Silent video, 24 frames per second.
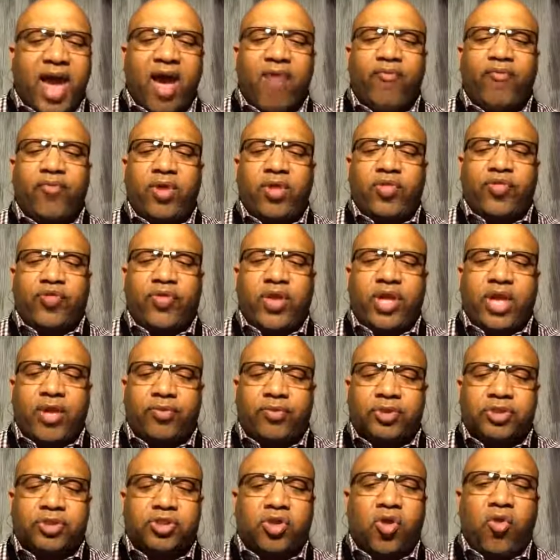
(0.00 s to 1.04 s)
everything that
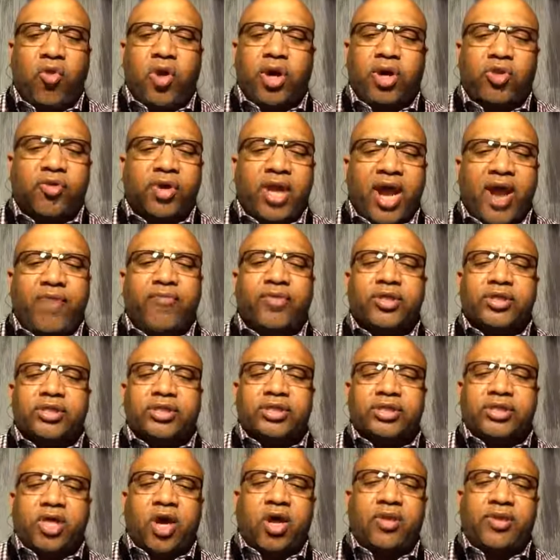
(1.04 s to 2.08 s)
was going on, every
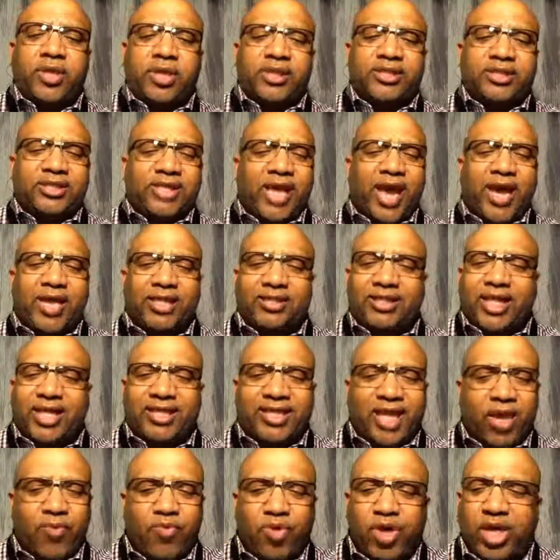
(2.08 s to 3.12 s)
song they sang. It's like
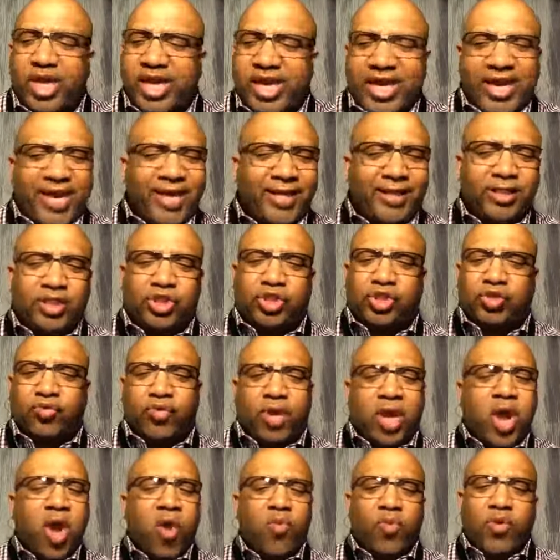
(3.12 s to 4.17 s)
they were into
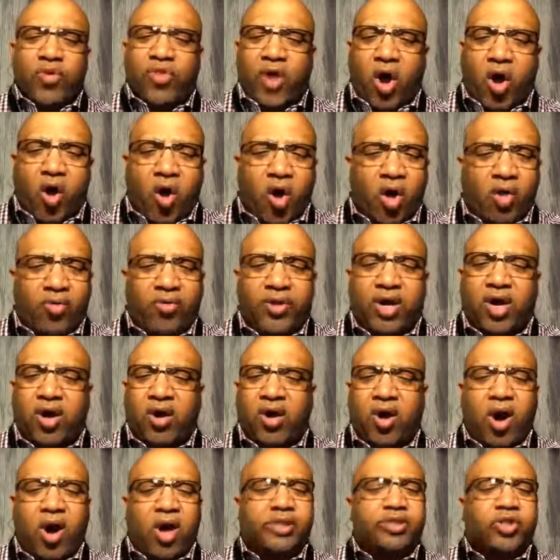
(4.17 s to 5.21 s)
it with all their
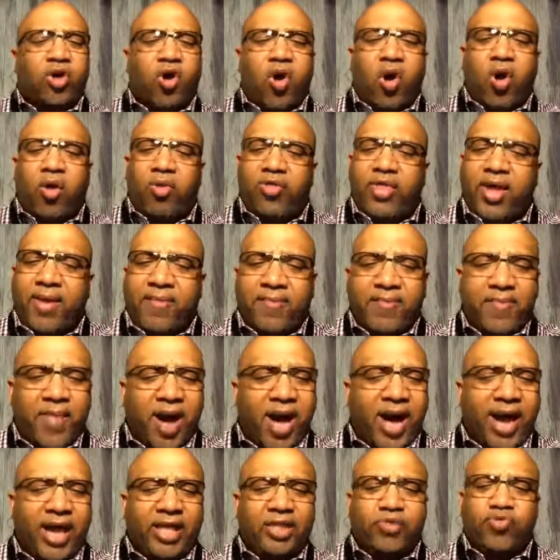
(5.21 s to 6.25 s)
hearts, all their
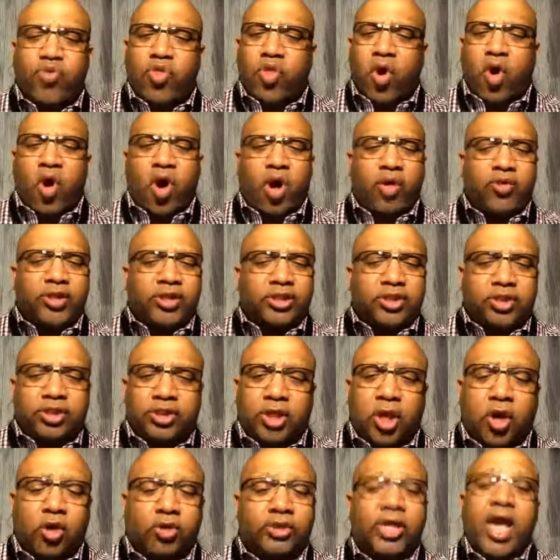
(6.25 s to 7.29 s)
minds, with all their
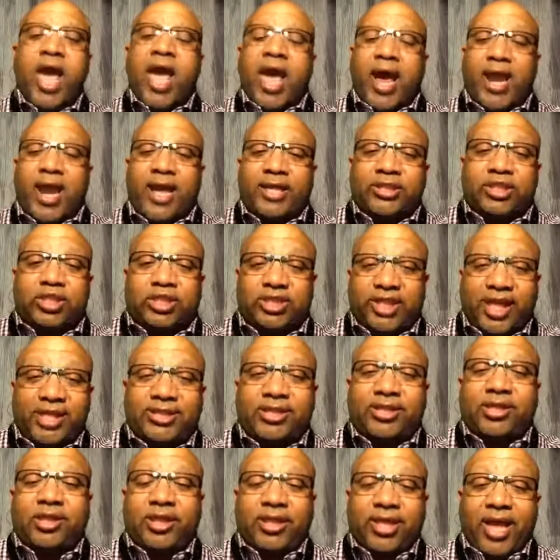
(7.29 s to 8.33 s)
souls. And I
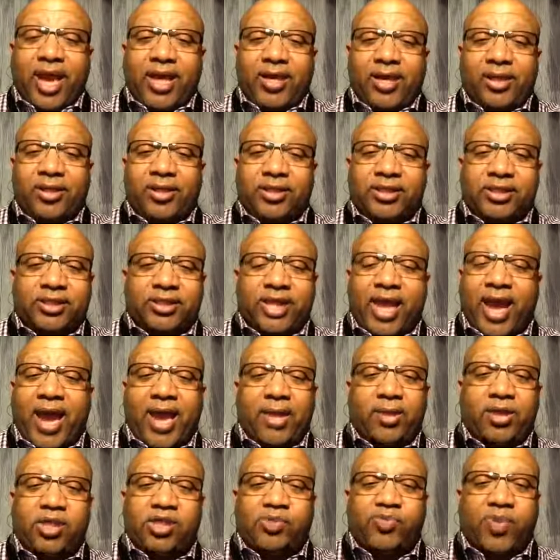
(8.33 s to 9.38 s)
just could not
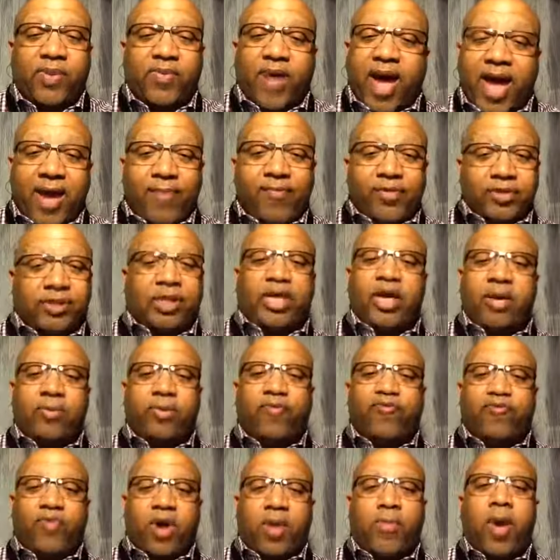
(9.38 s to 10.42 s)
understand these people. I was
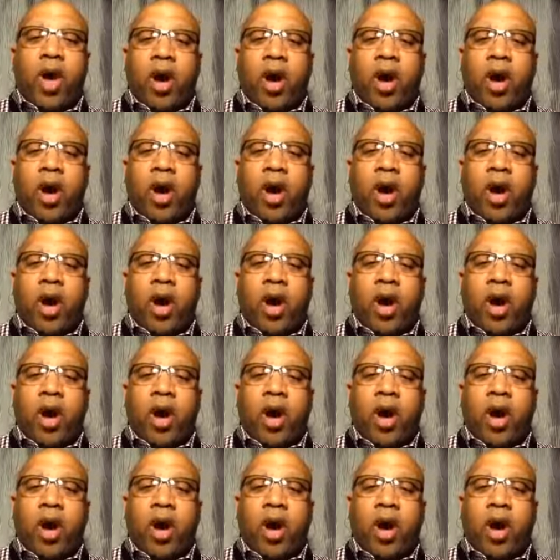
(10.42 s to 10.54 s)
coming from